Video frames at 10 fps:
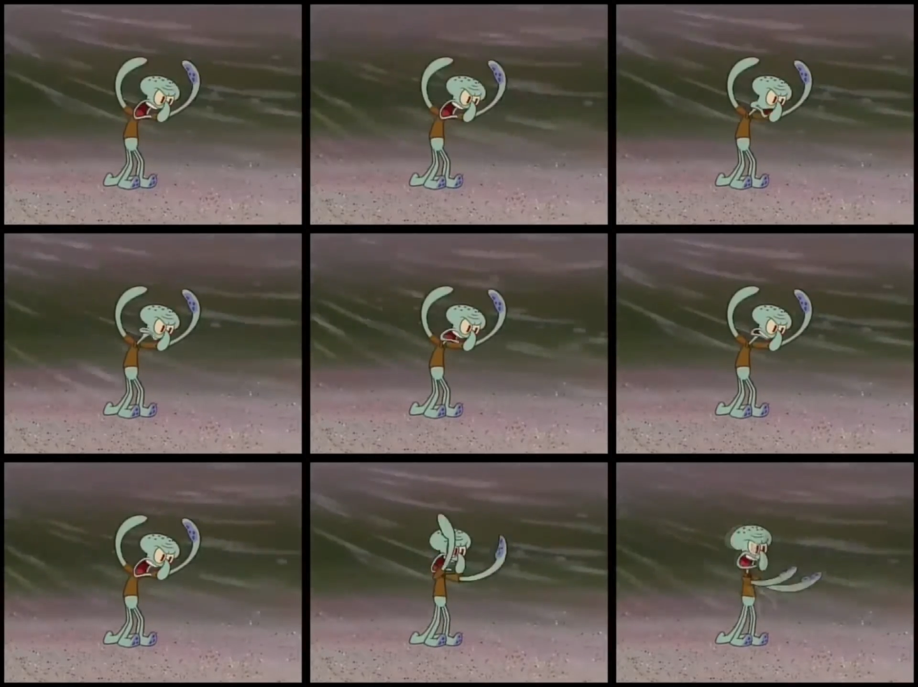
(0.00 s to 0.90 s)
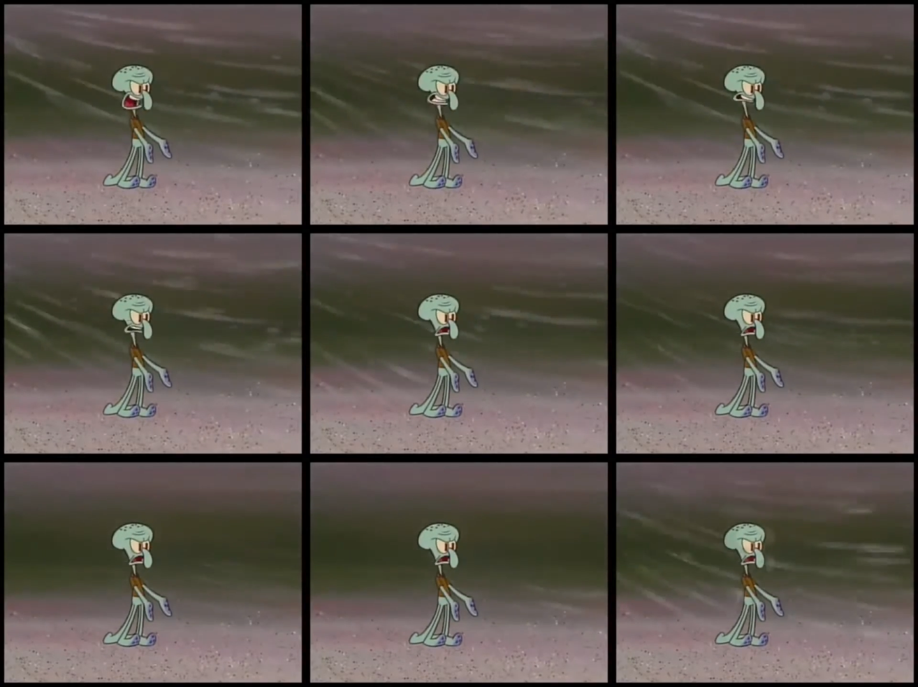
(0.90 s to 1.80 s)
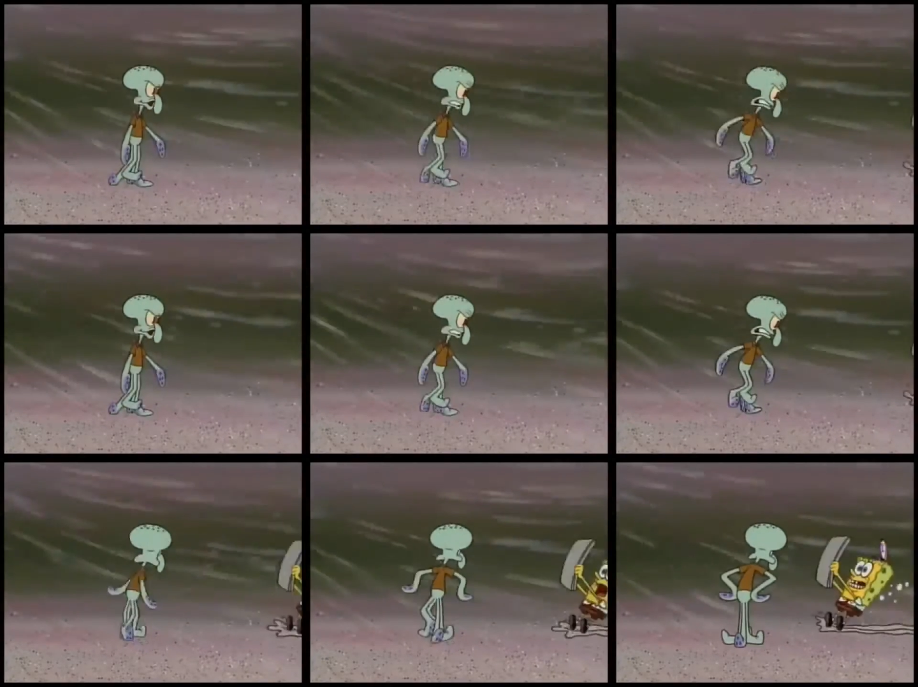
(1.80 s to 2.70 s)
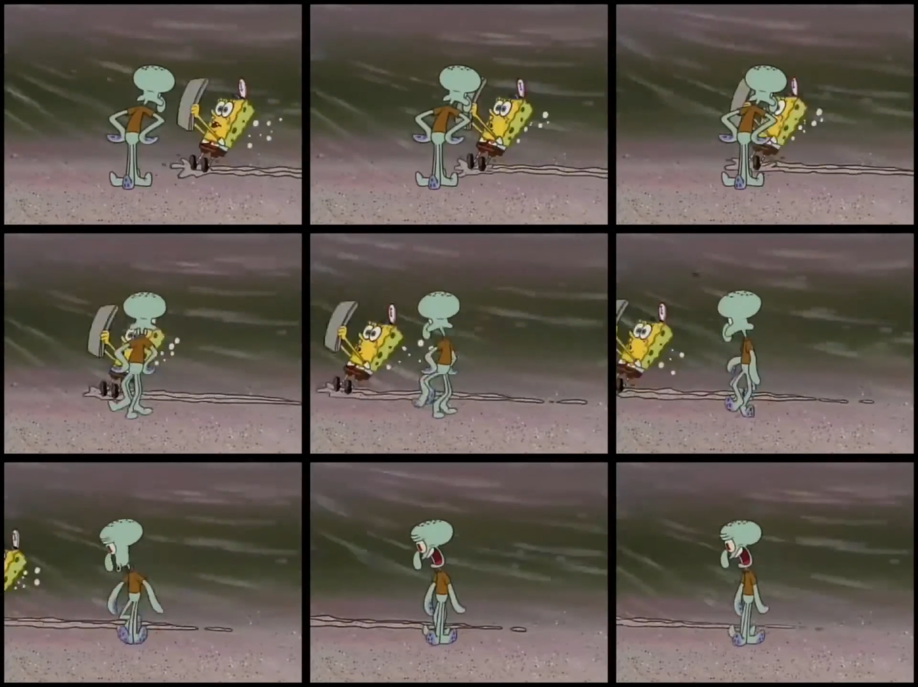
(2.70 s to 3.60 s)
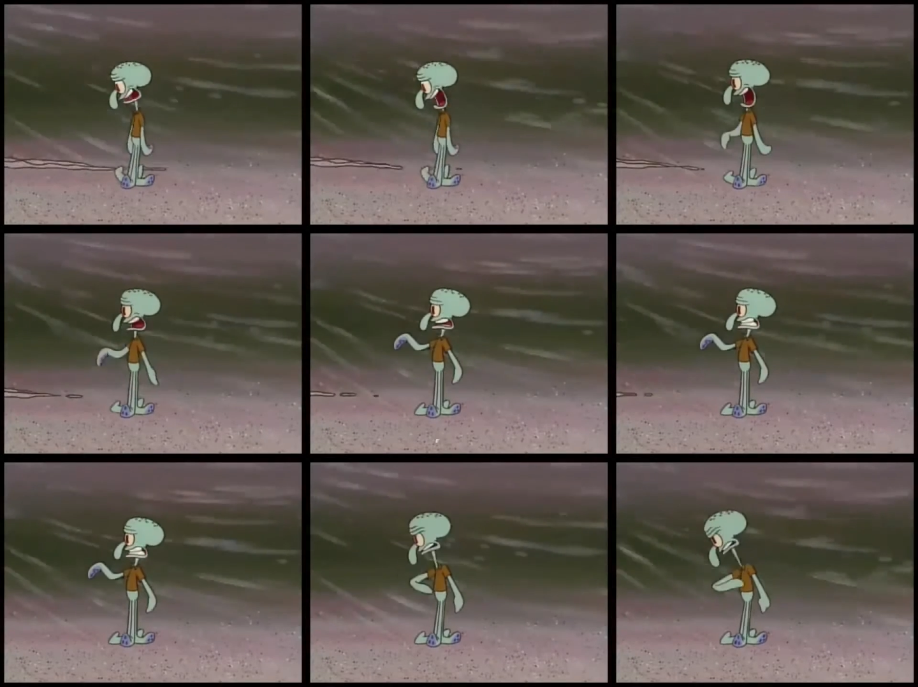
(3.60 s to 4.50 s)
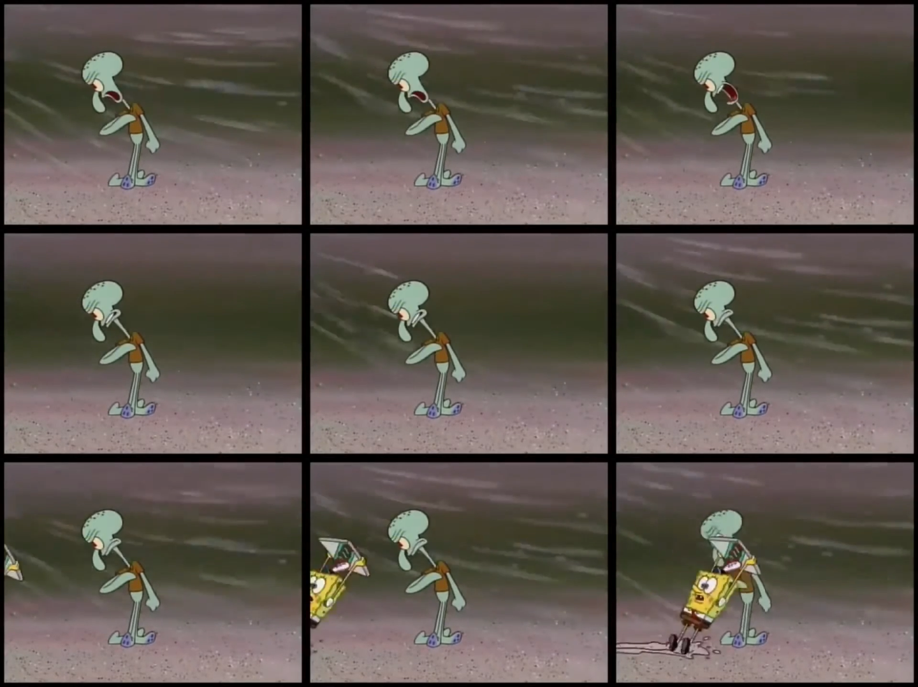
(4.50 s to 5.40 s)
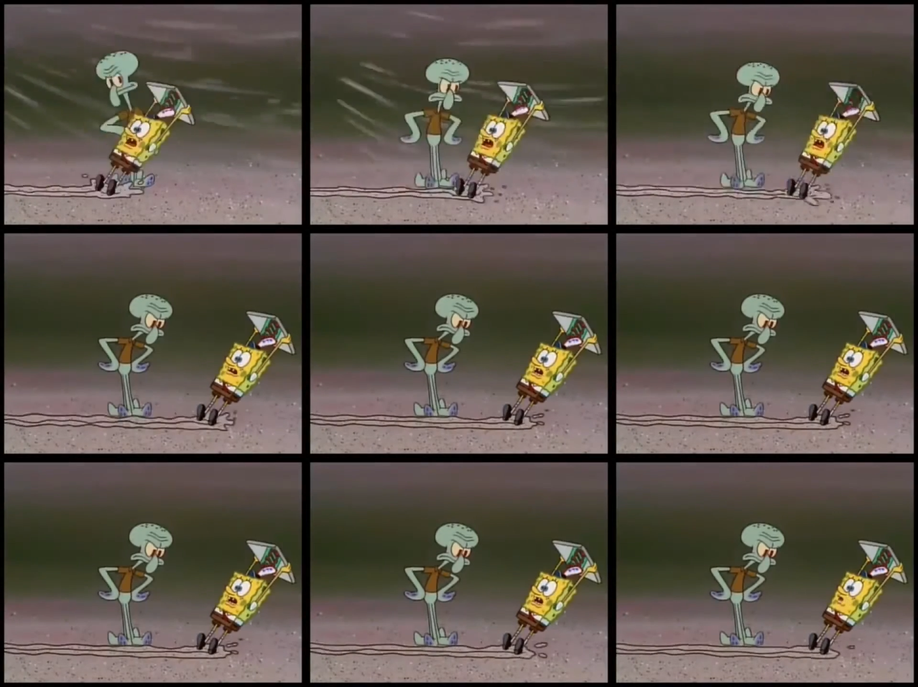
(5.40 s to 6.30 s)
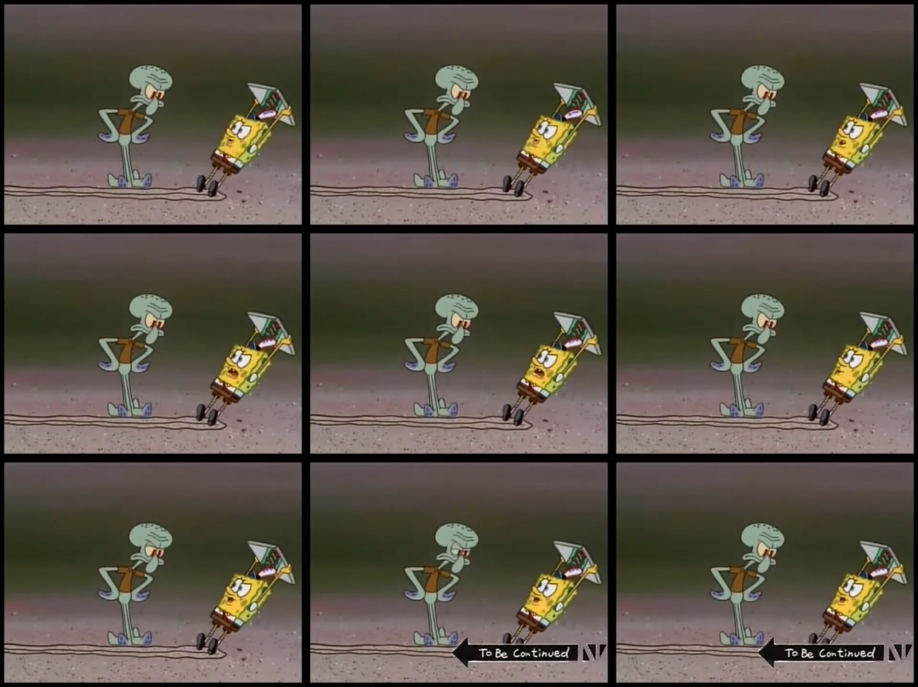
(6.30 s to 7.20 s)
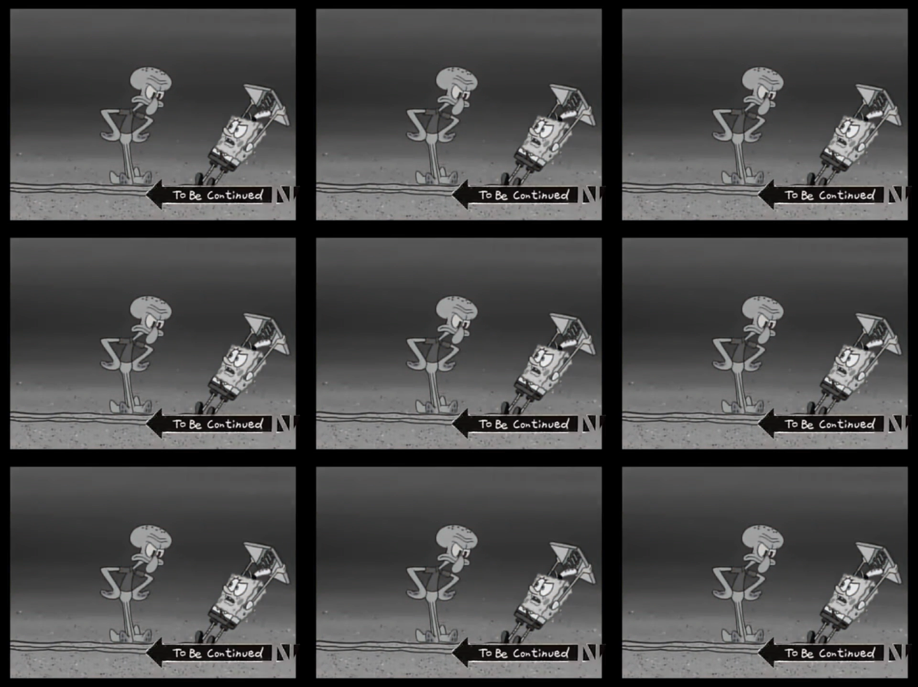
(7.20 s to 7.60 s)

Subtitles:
Nobody's mouth can be seen.